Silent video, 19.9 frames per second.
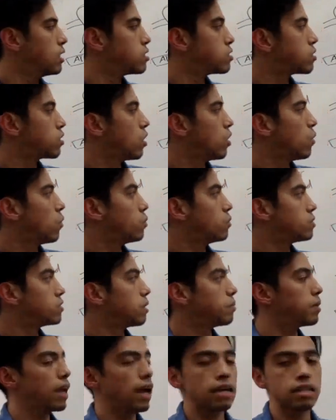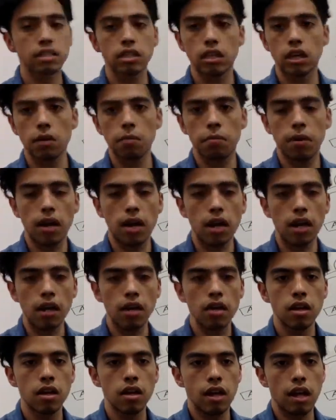And so something has to come
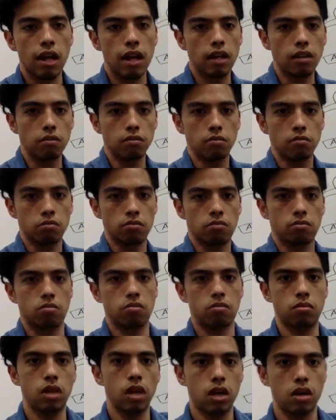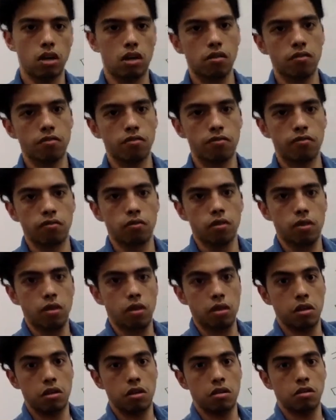by and take off
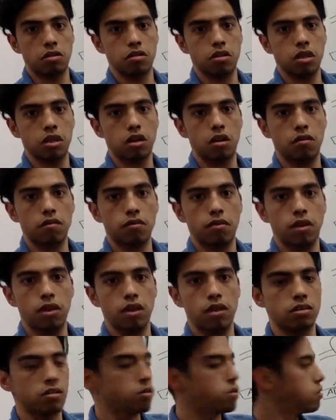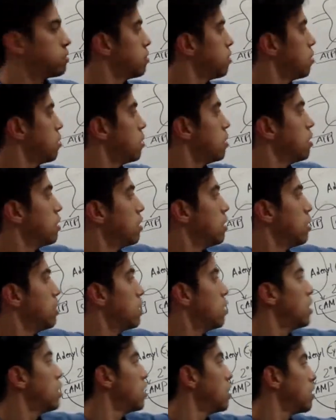these
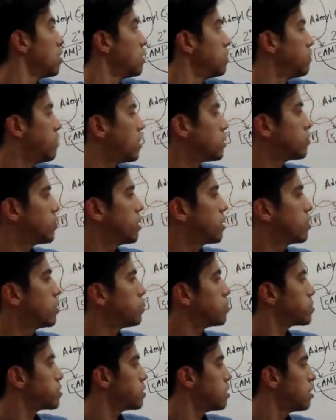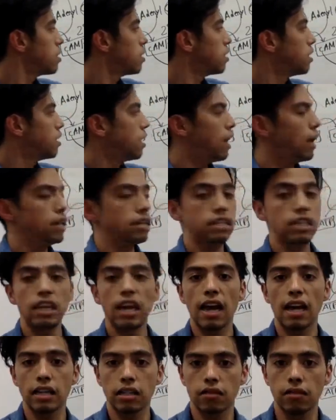phosphate groups and
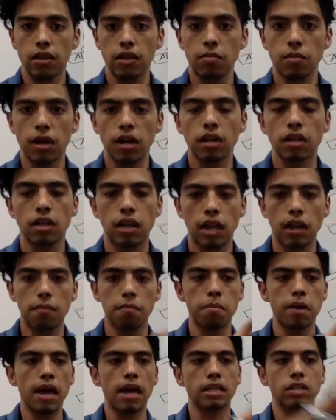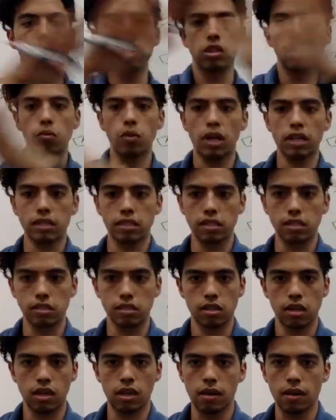deactivate them, right? Get them back to the
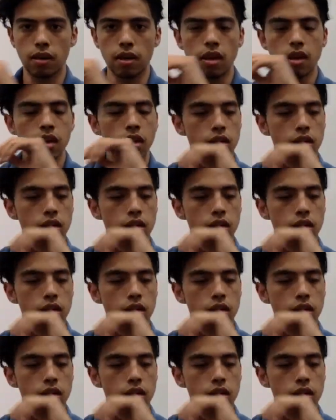resting state.